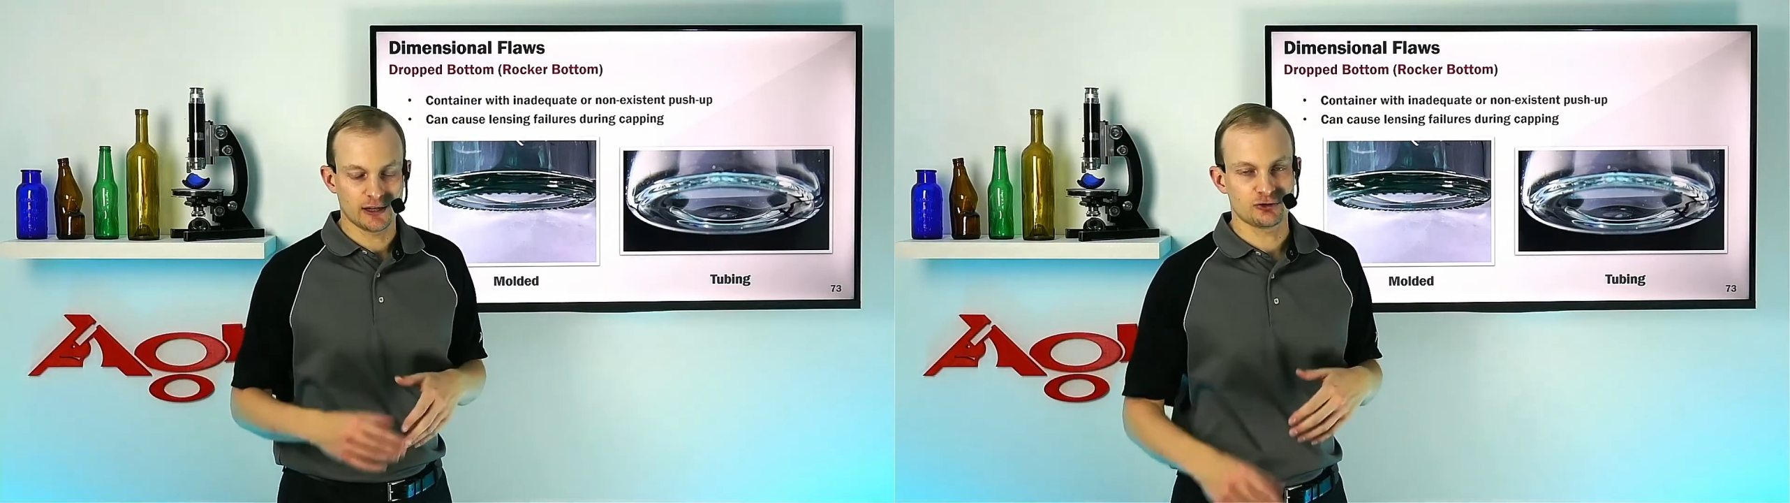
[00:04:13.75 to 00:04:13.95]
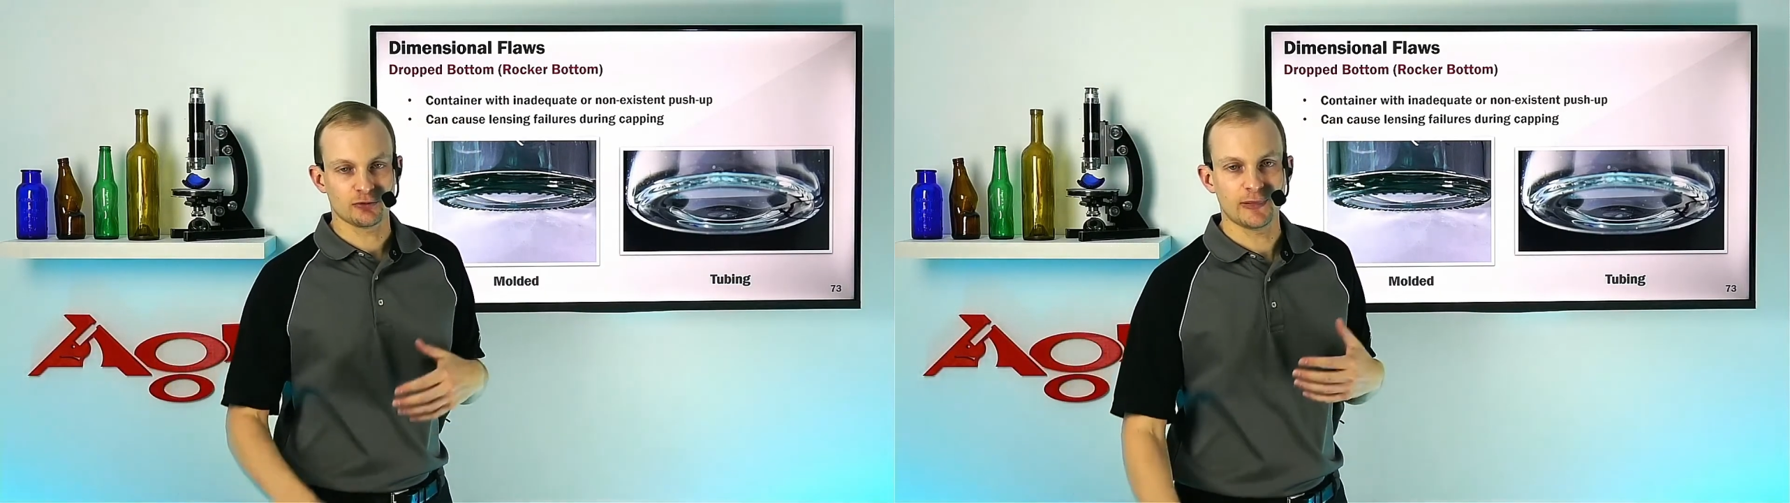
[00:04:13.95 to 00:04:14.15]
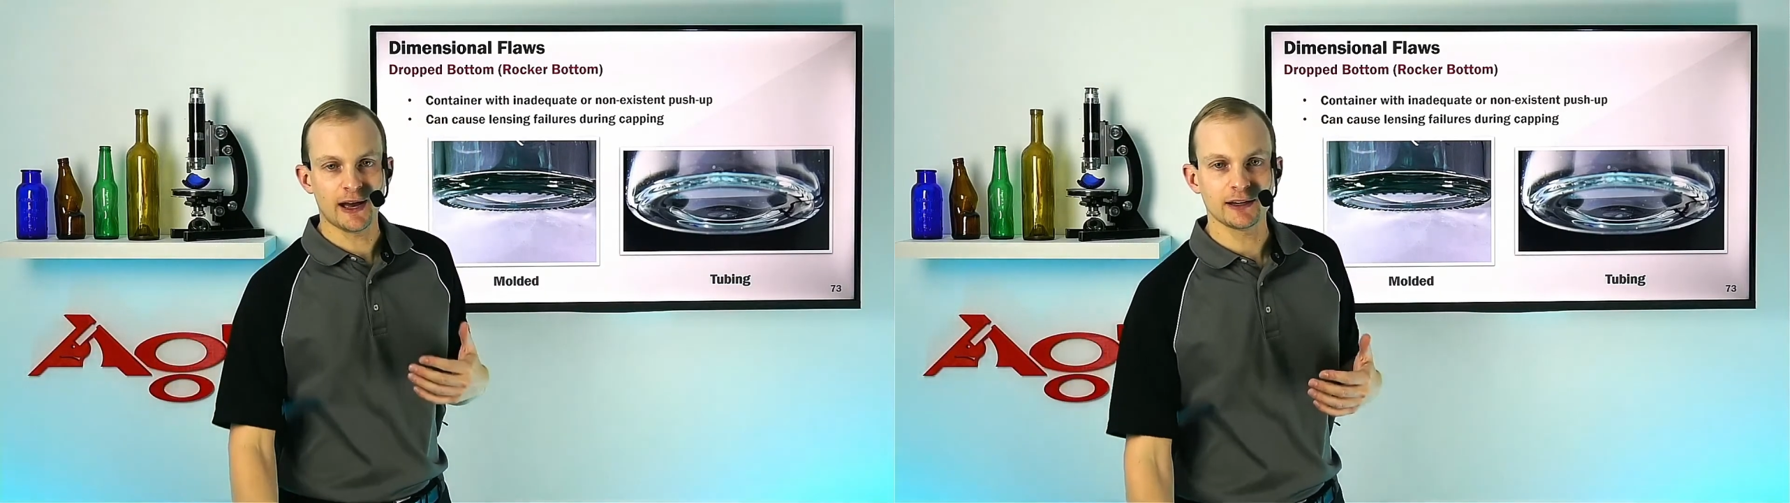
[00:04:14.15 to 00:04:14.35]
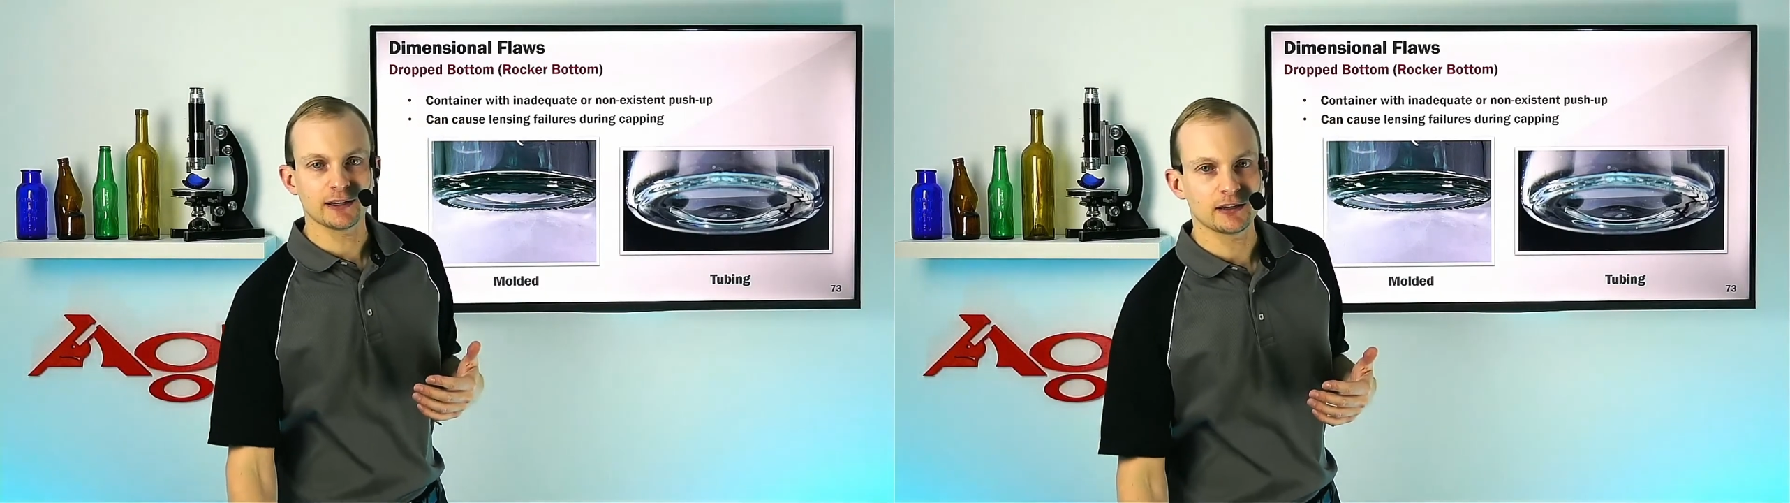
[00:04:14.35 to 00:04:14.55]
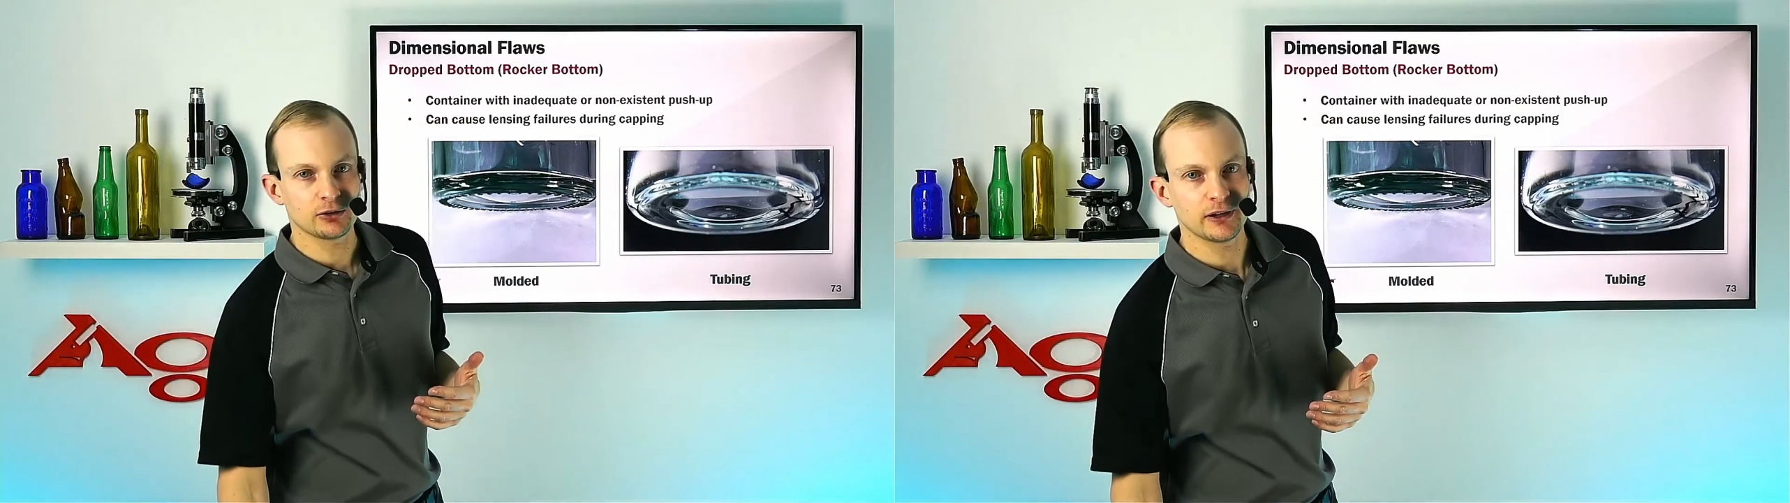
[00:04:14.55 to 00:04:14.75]
dramatic
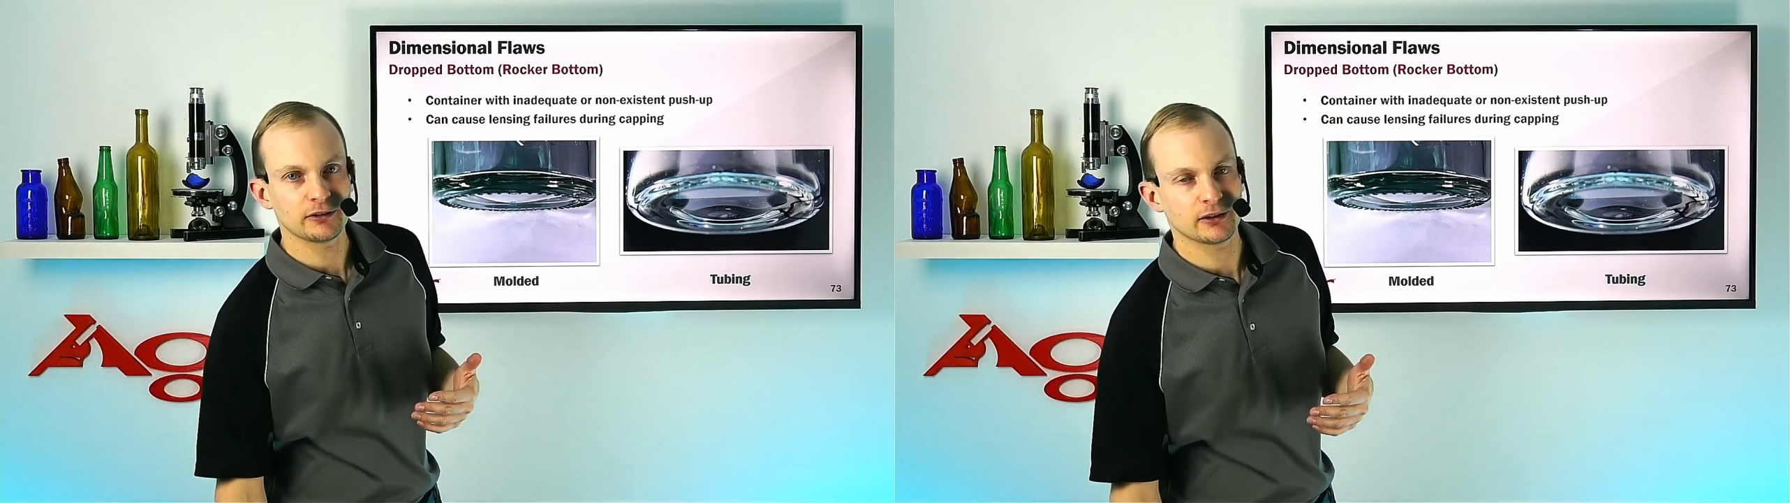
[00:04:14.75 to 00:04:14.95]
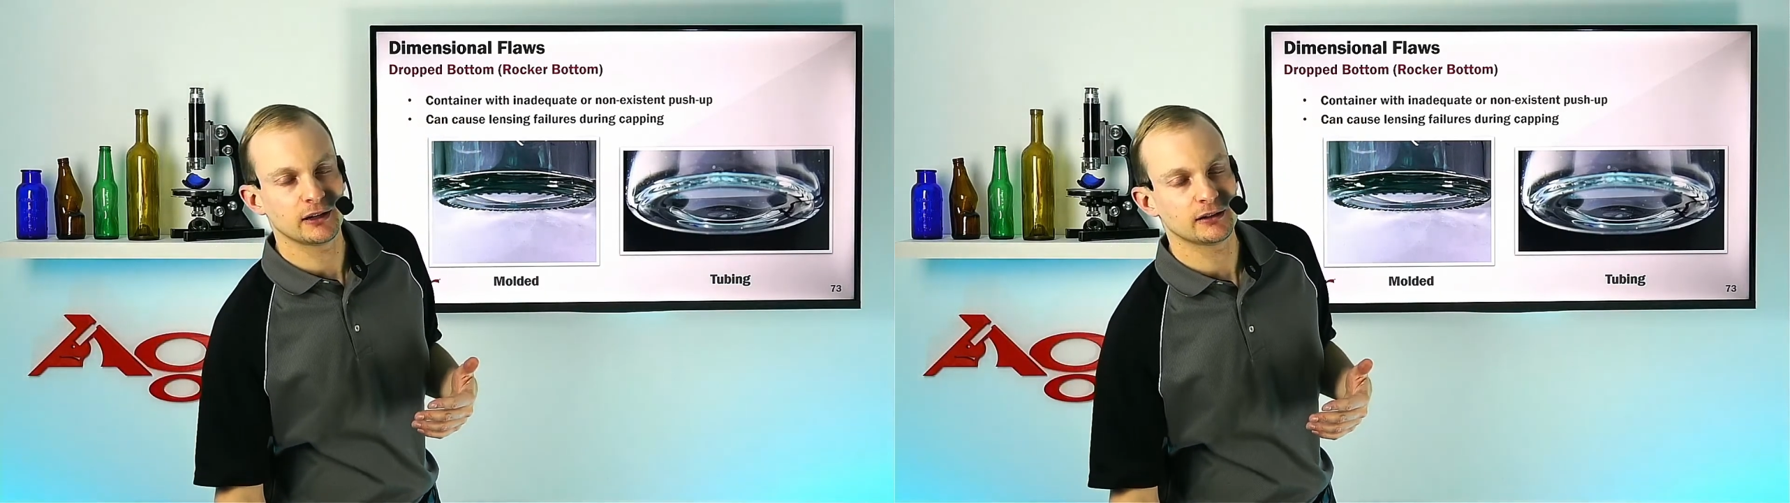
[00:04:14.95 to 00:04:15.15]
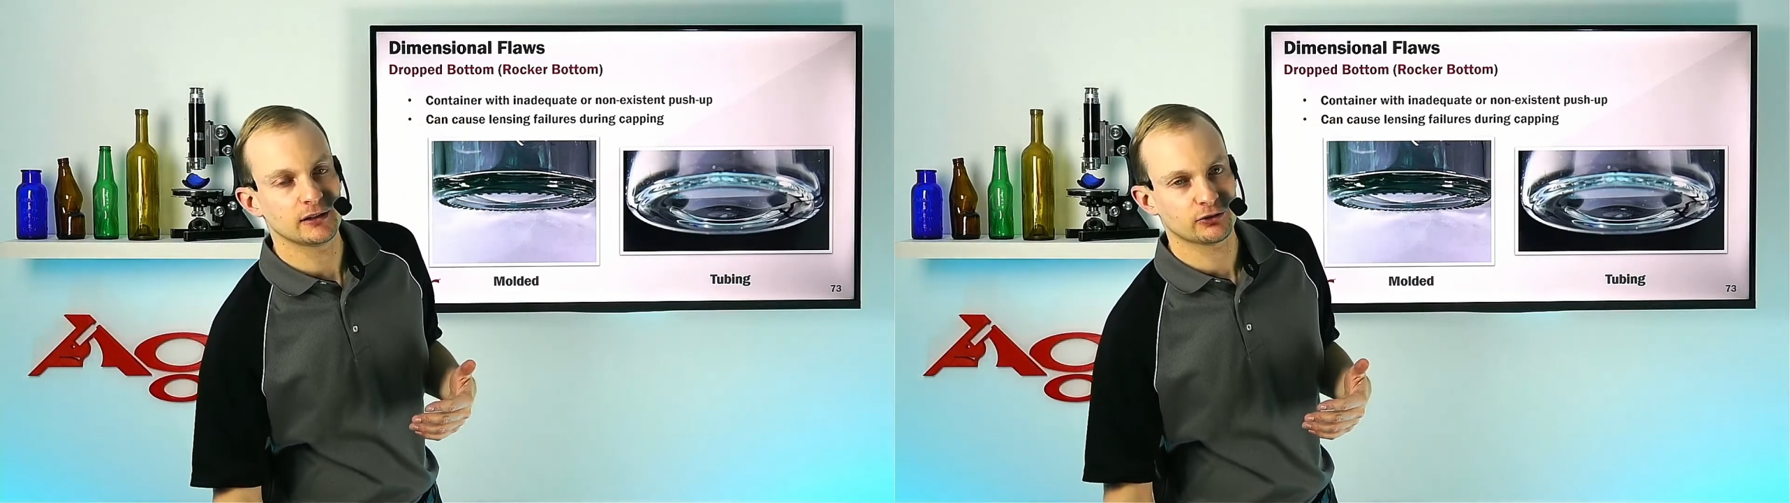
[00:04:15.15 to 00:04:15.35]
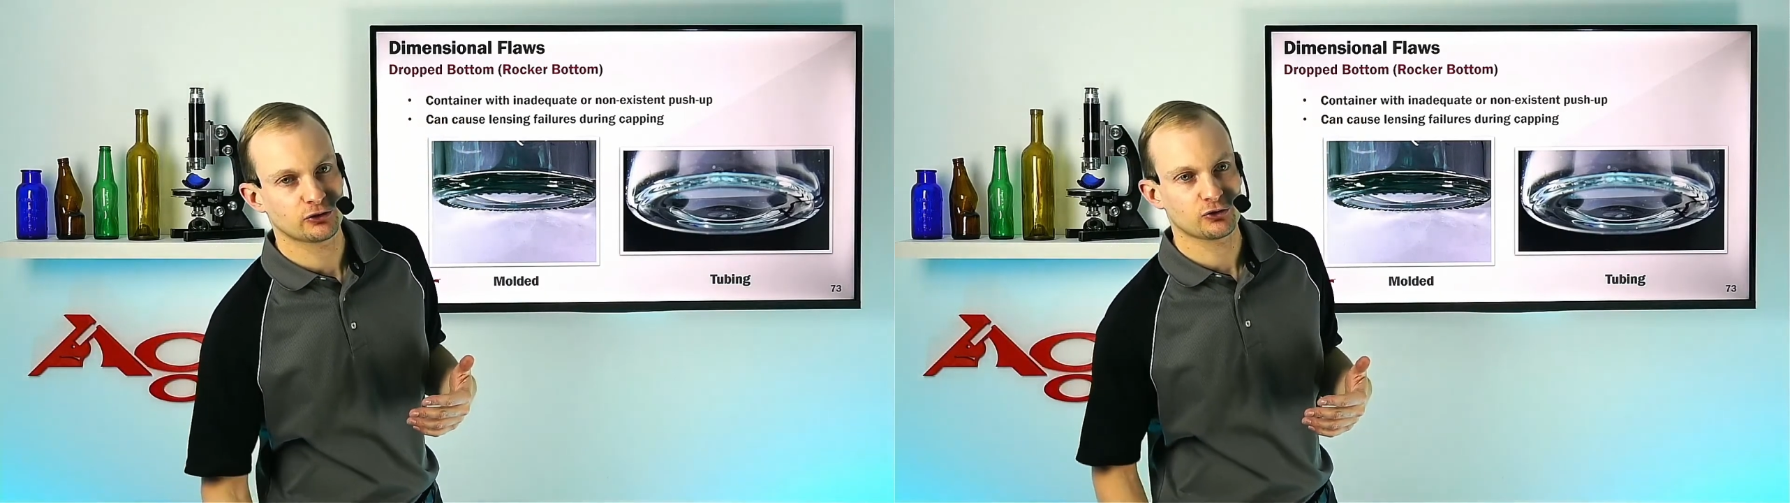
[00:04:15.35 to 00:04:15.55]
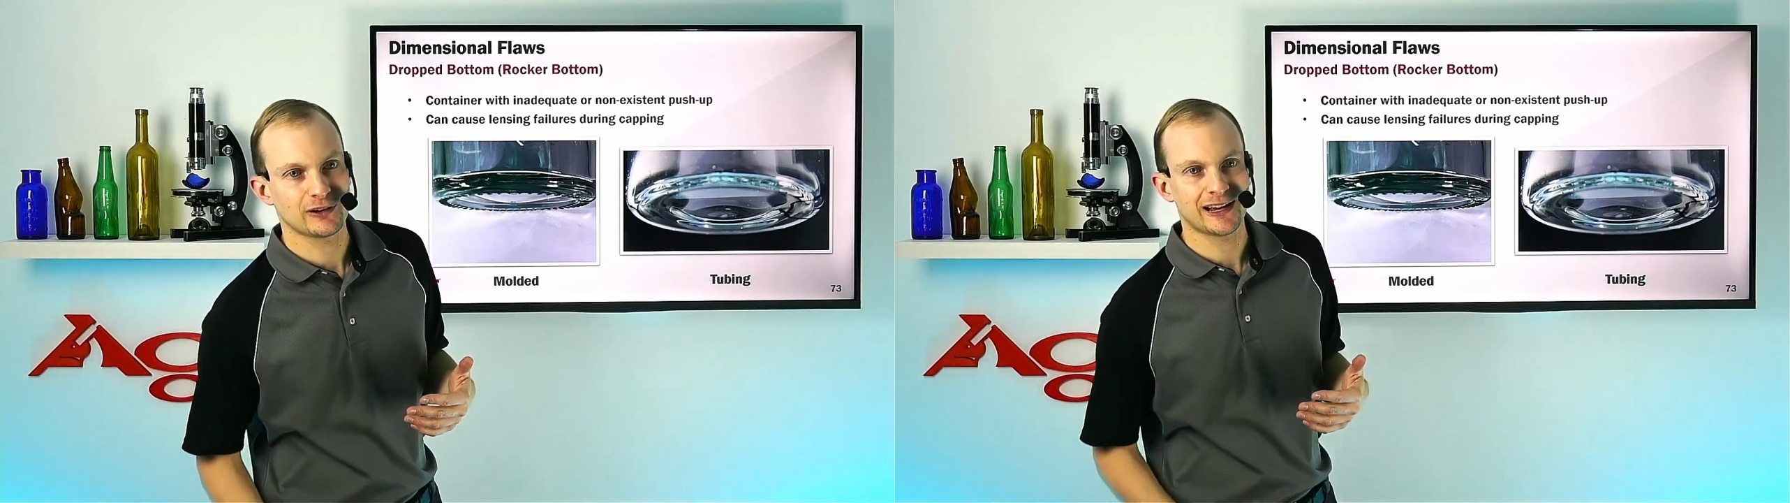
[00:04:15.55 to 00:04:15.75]
increase in the
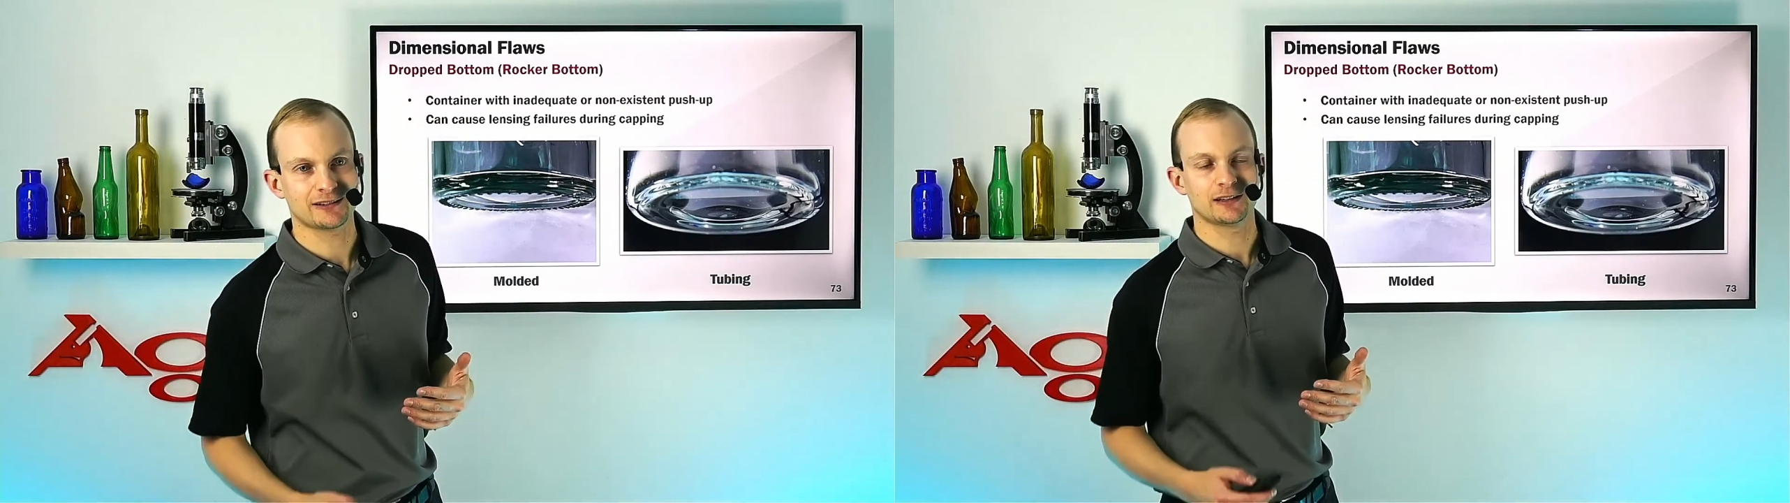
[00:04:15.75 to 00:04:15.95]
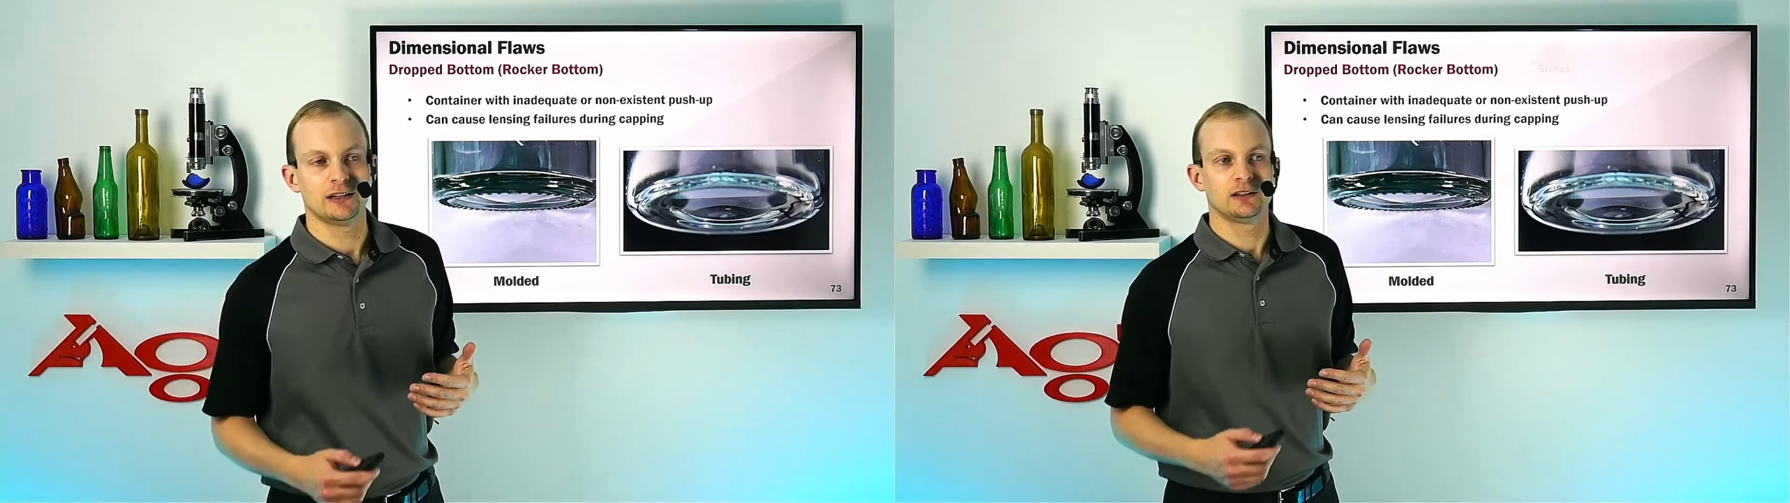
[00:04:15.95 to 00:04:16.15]
stress